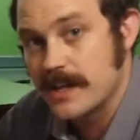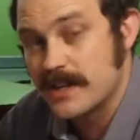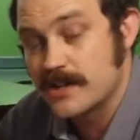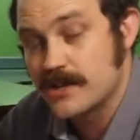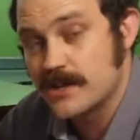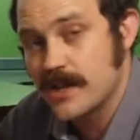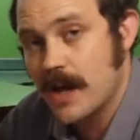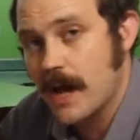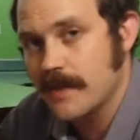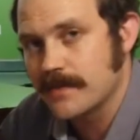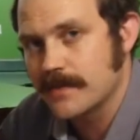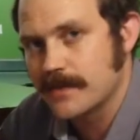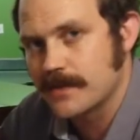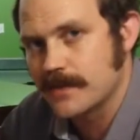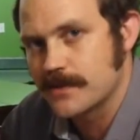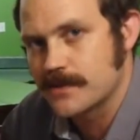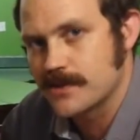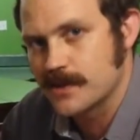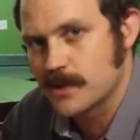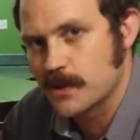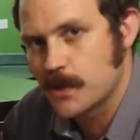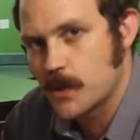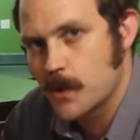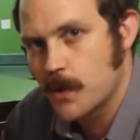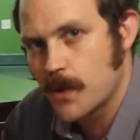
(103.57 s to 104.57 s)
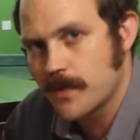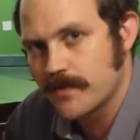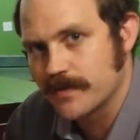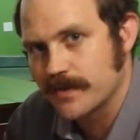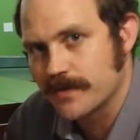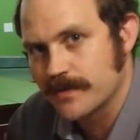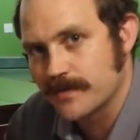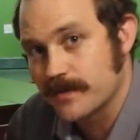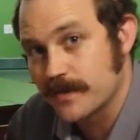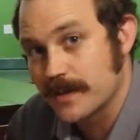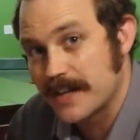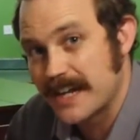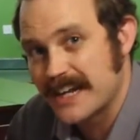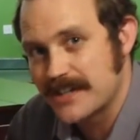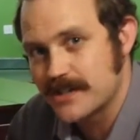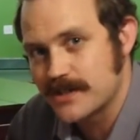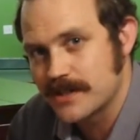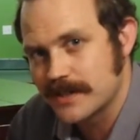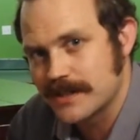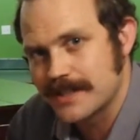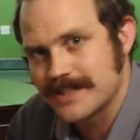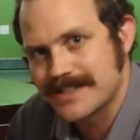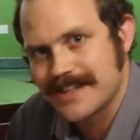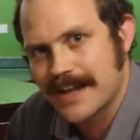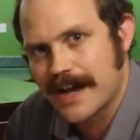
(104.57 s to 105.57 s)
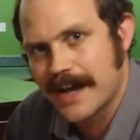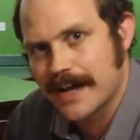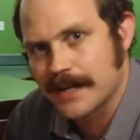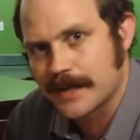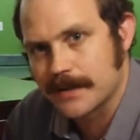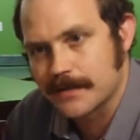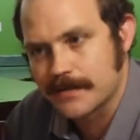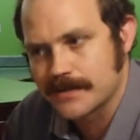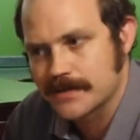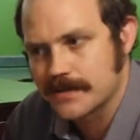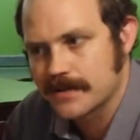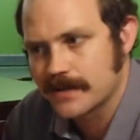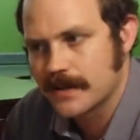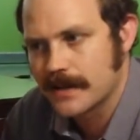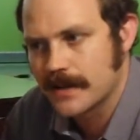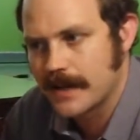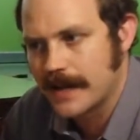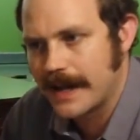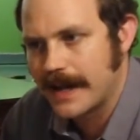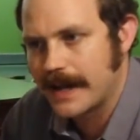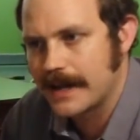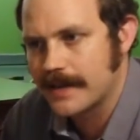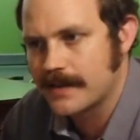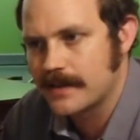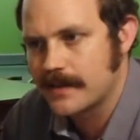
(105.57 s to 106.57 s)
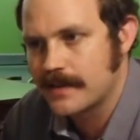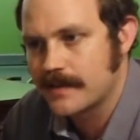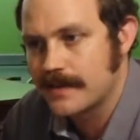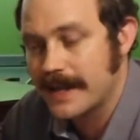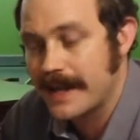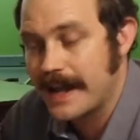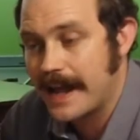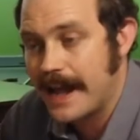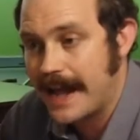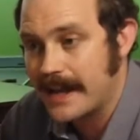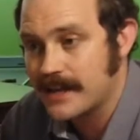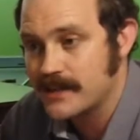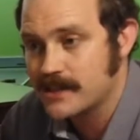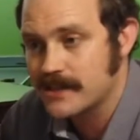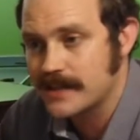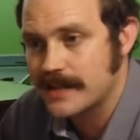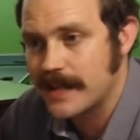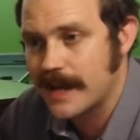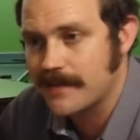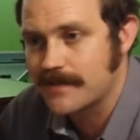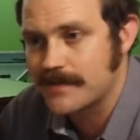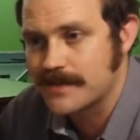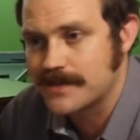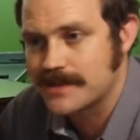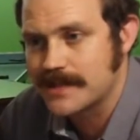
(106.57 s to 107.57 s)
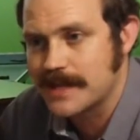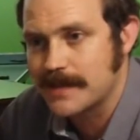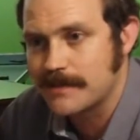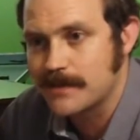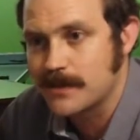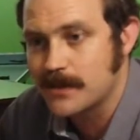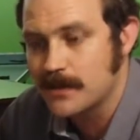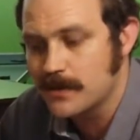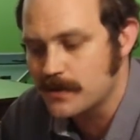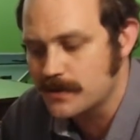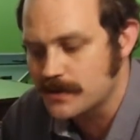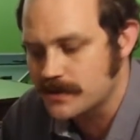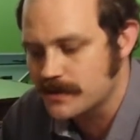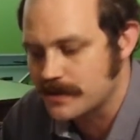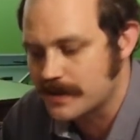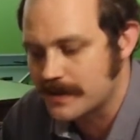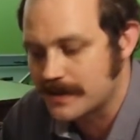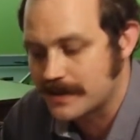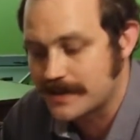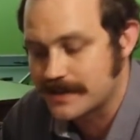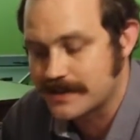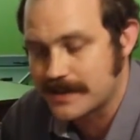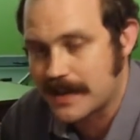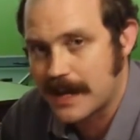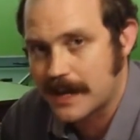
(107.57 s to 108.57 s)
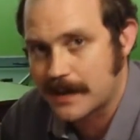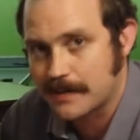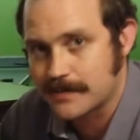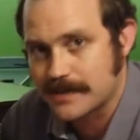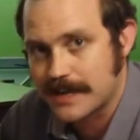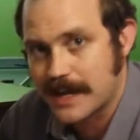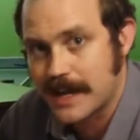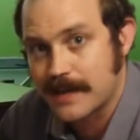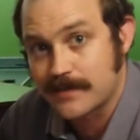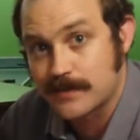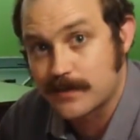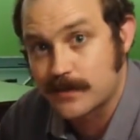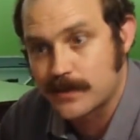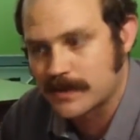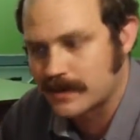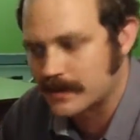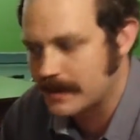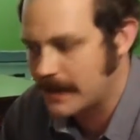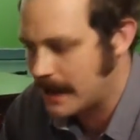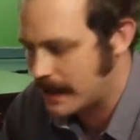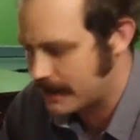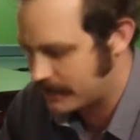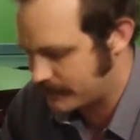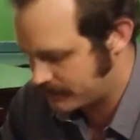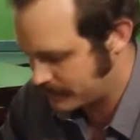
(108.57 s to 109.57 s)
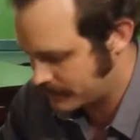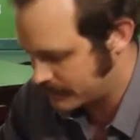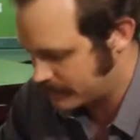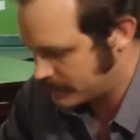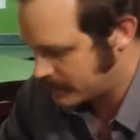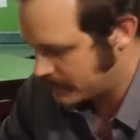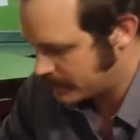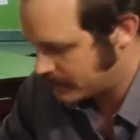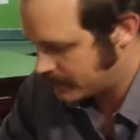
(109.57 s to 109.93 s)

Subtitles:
In Java, there's an equivalent for each of these items, and they actually have the same use that these items have in real life.